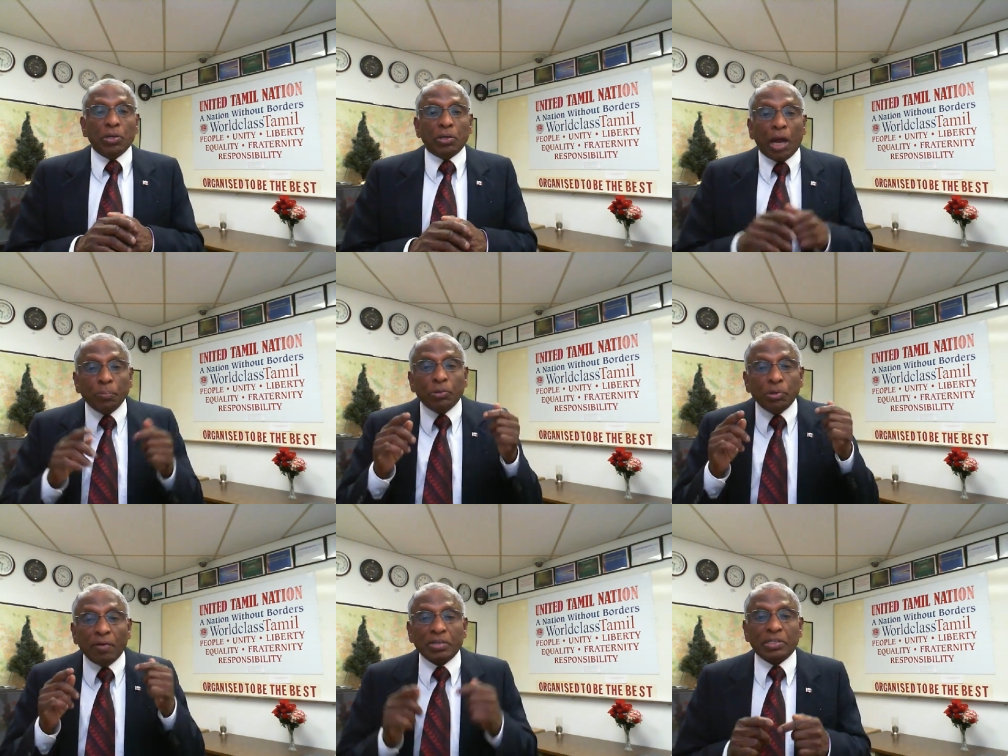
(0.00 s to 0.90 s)
come to
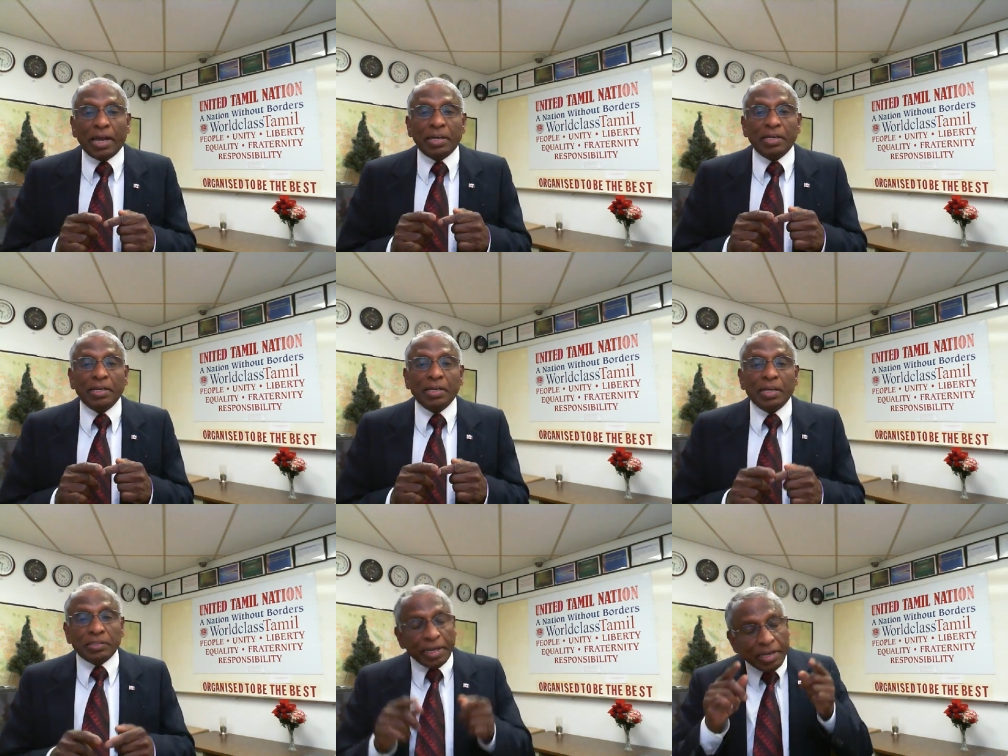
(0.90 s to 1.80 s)
our side is
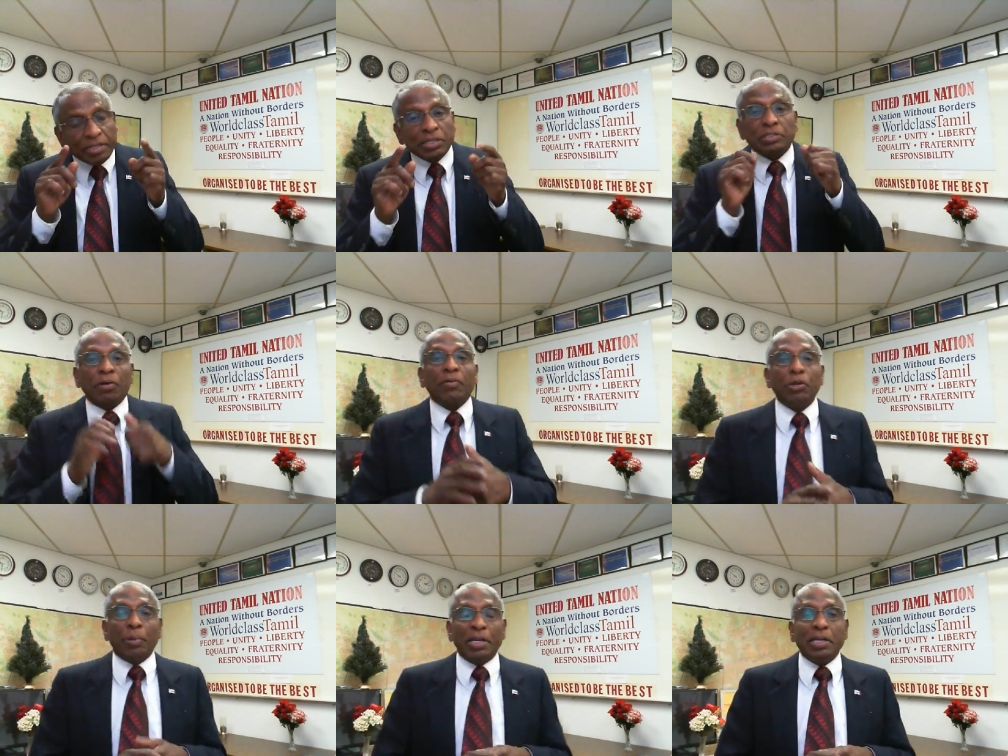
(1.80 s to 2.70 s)
the easiest of
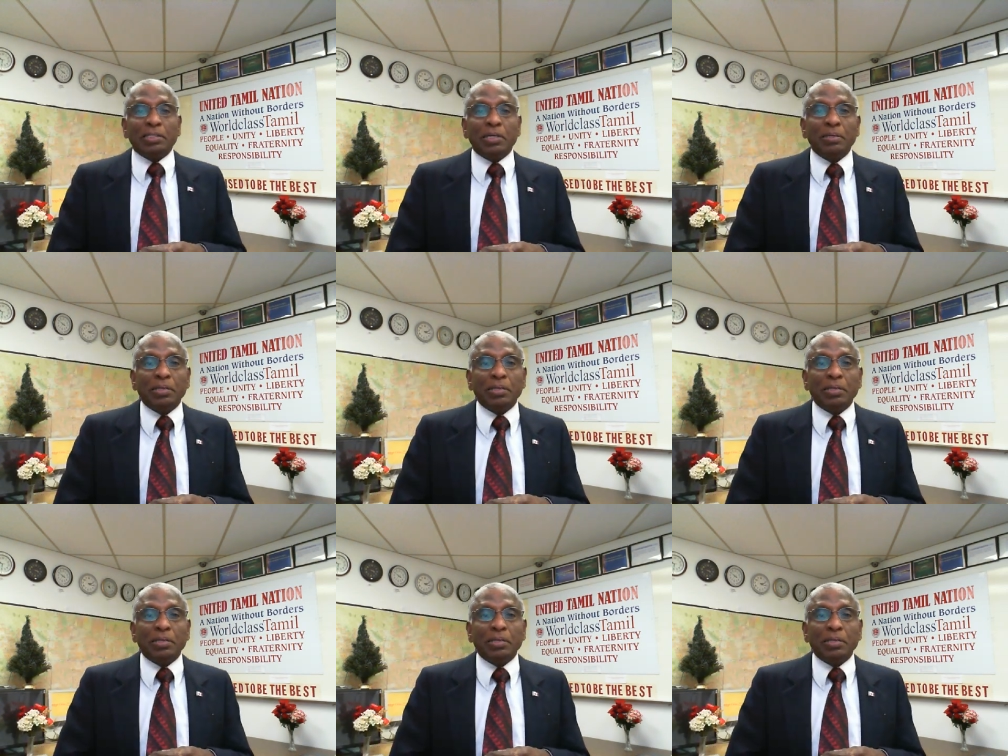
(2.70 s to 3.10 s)
human nature,